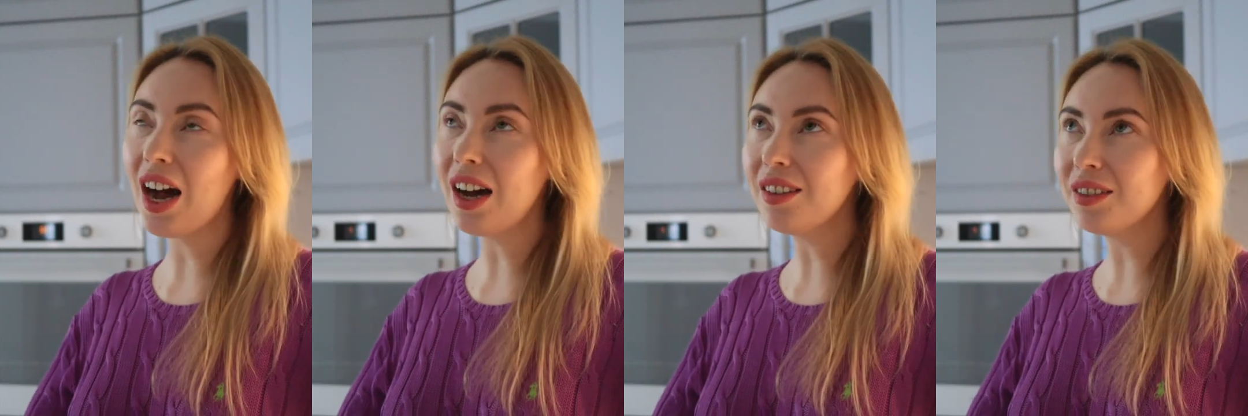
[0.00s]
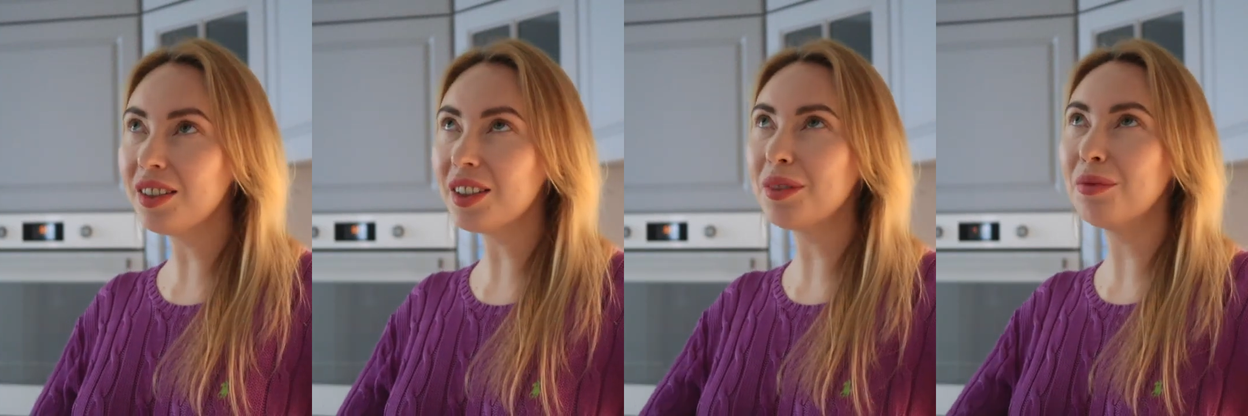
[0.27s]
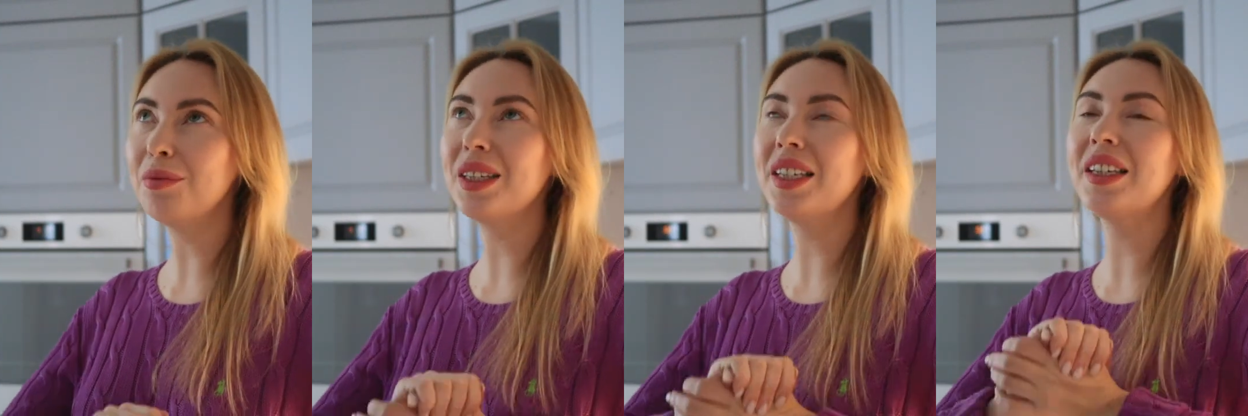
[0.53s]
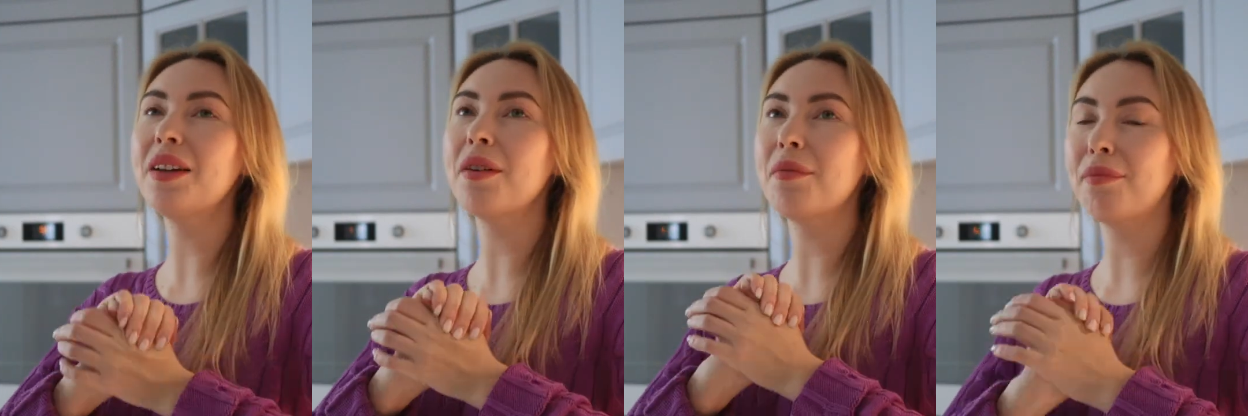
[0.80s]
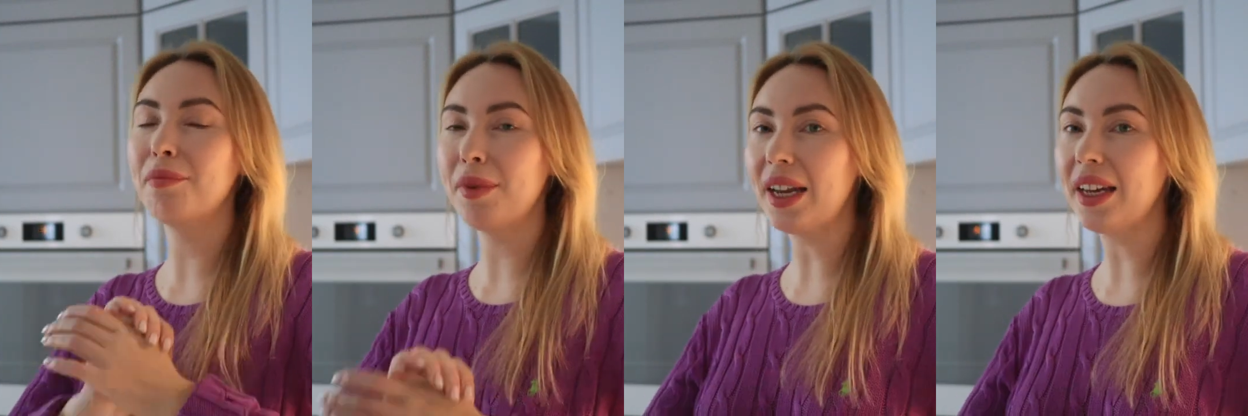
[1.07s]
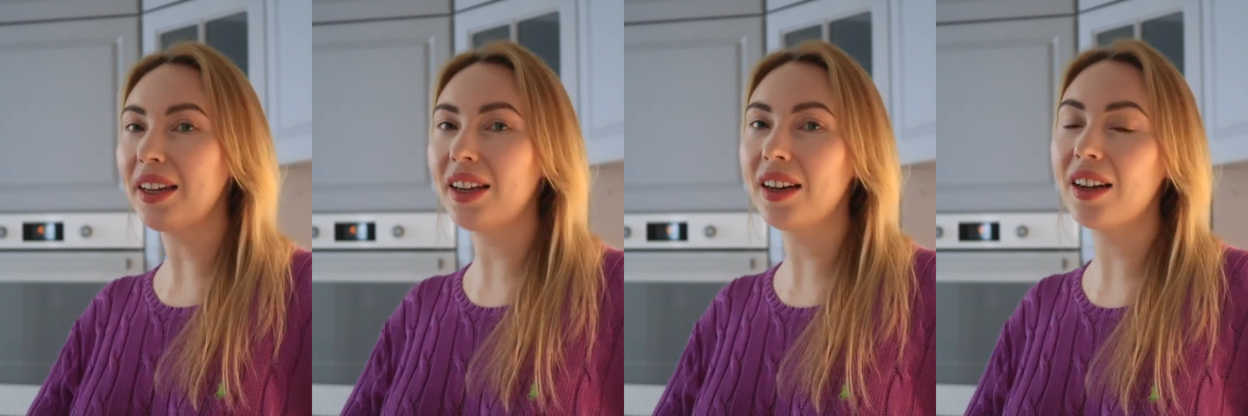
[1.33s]
I will be
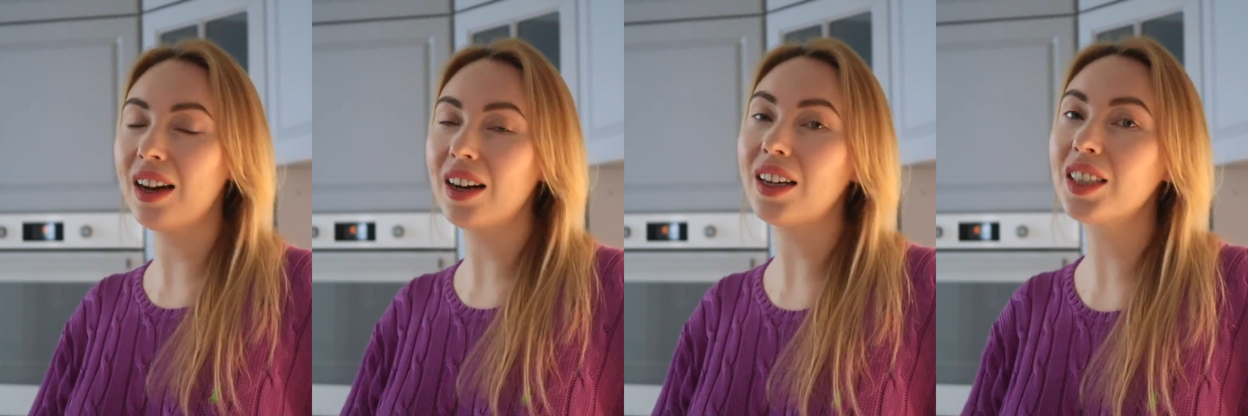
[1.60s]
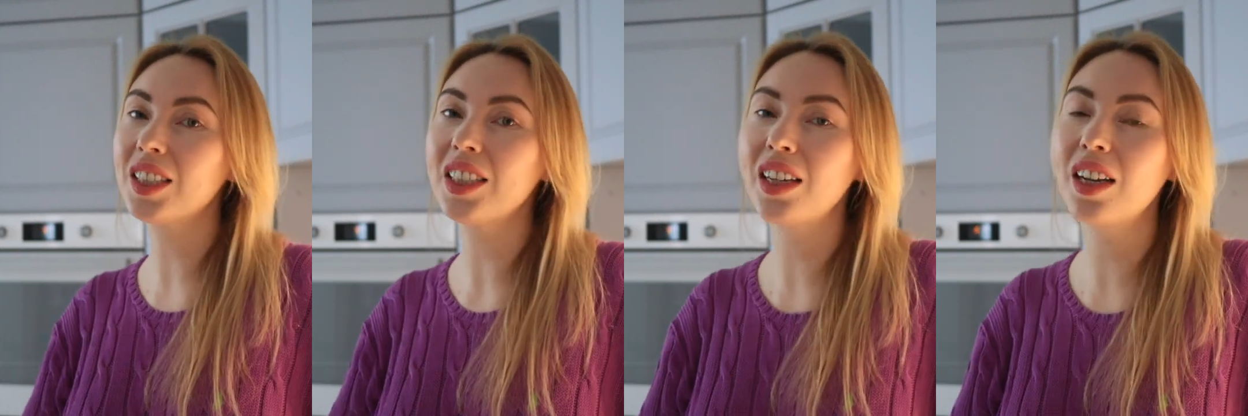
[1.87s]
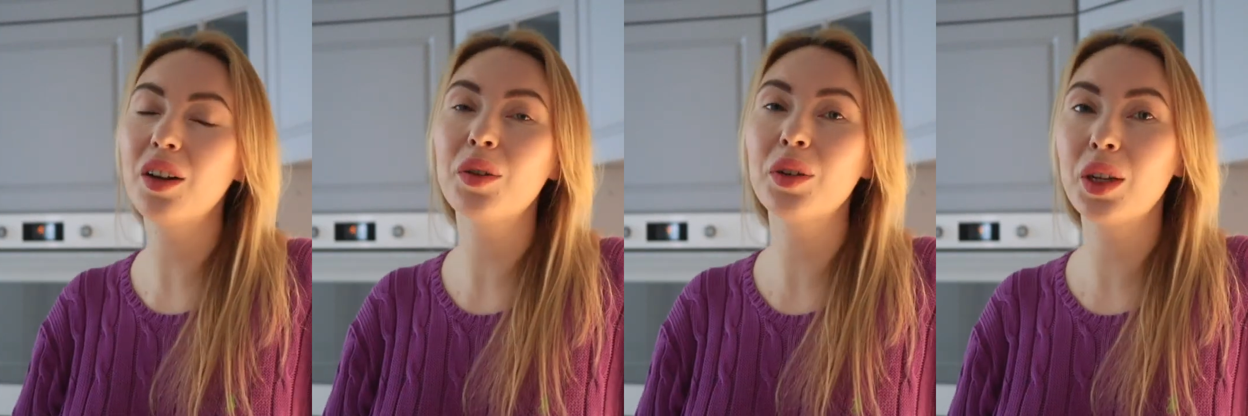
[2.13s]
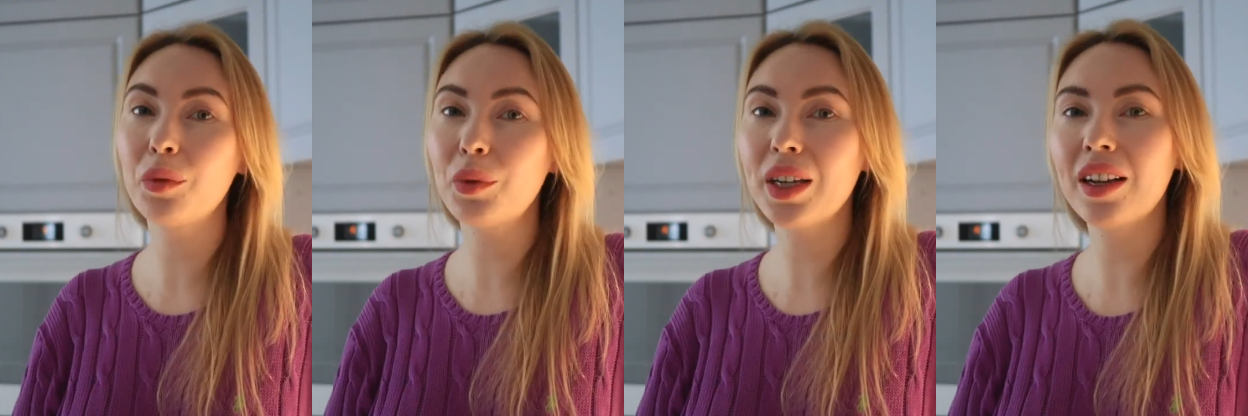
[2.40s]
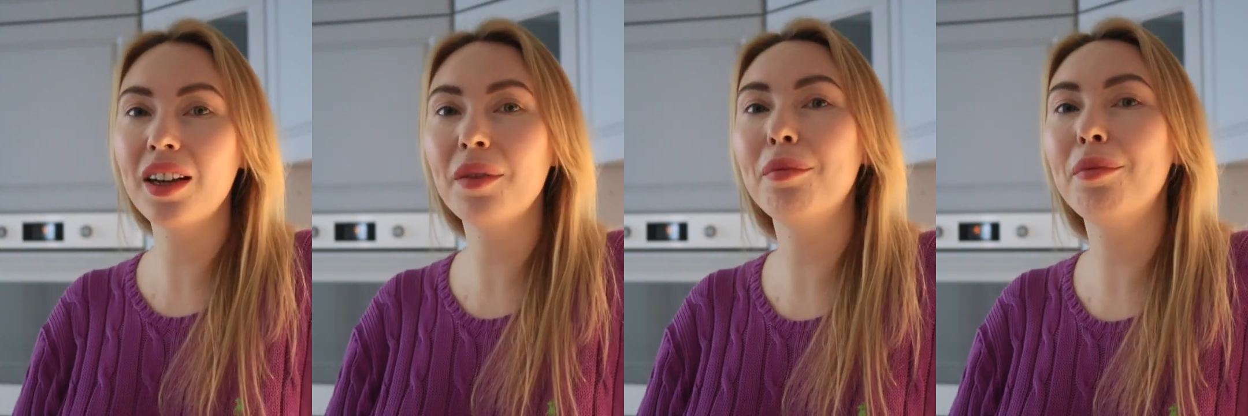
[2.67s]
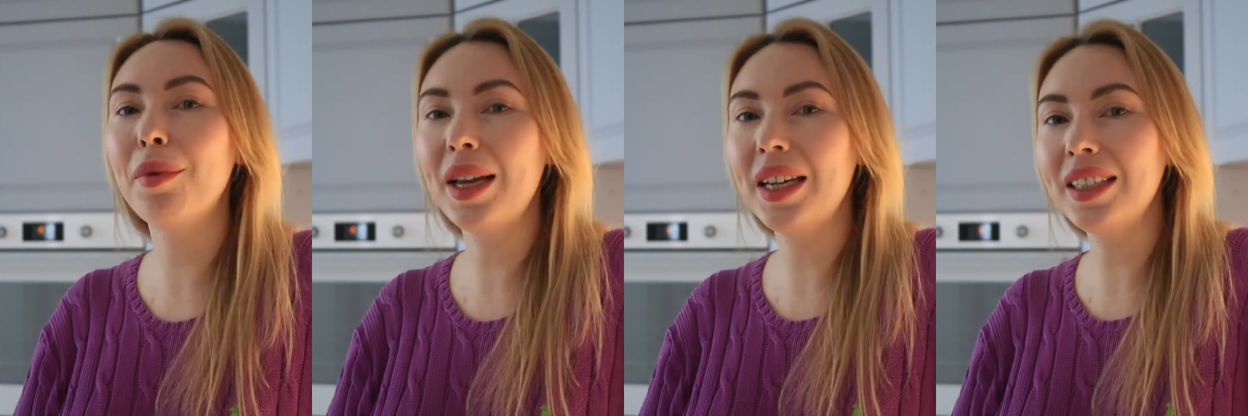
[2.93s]
making actually on a weekly
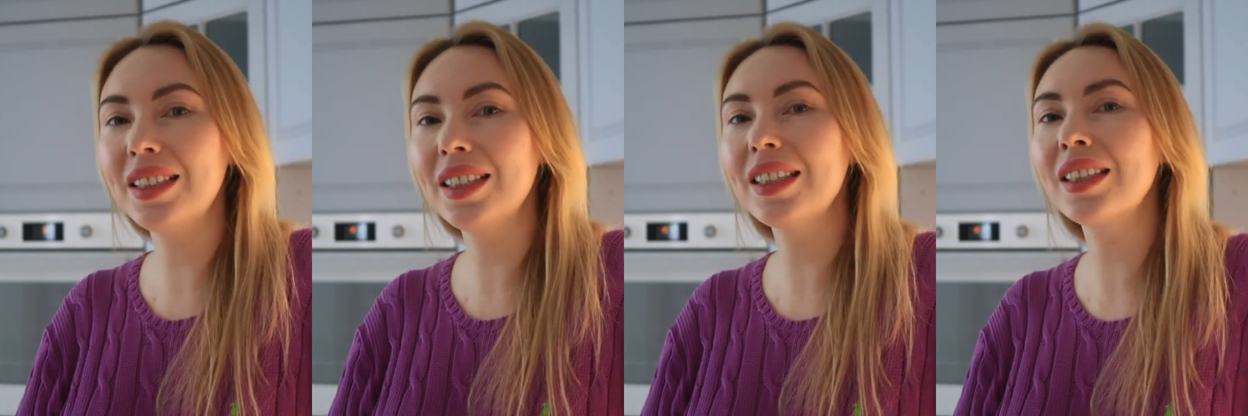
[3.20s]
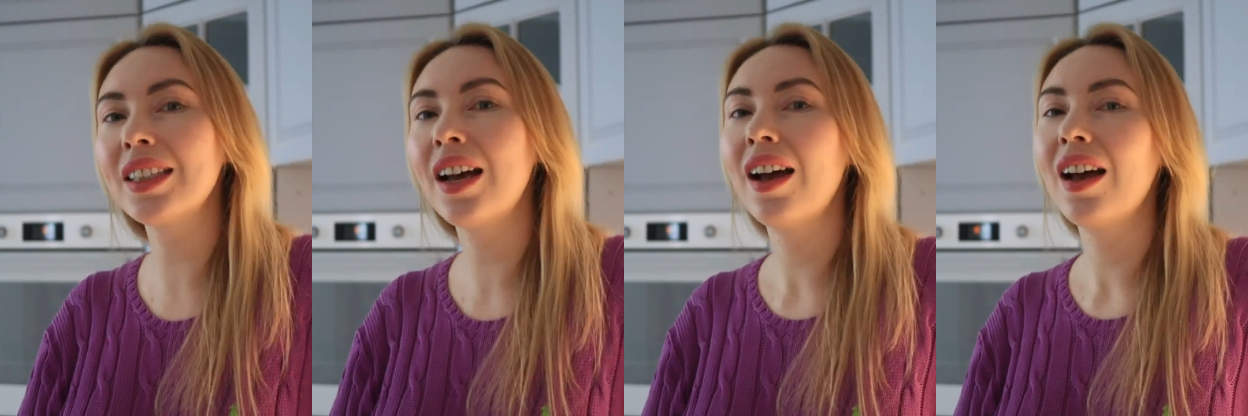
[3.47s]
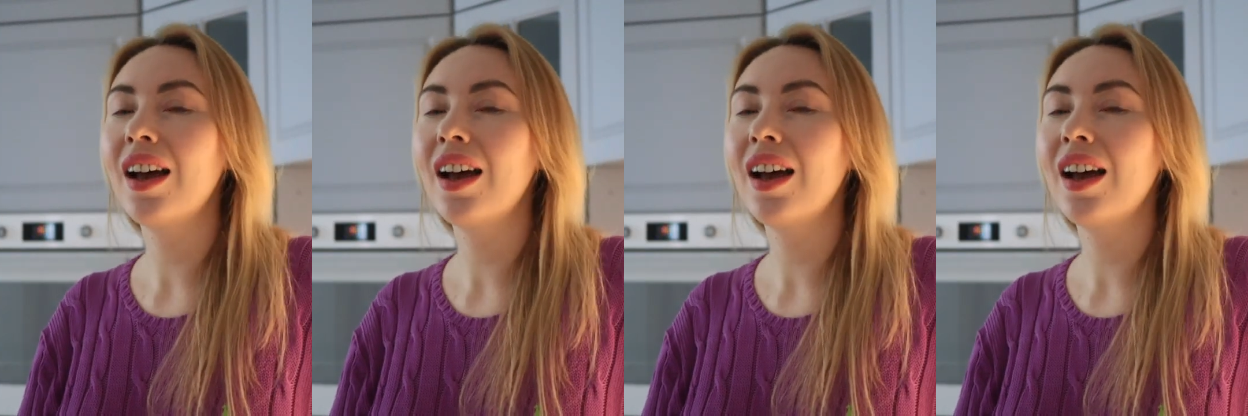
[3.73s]
basis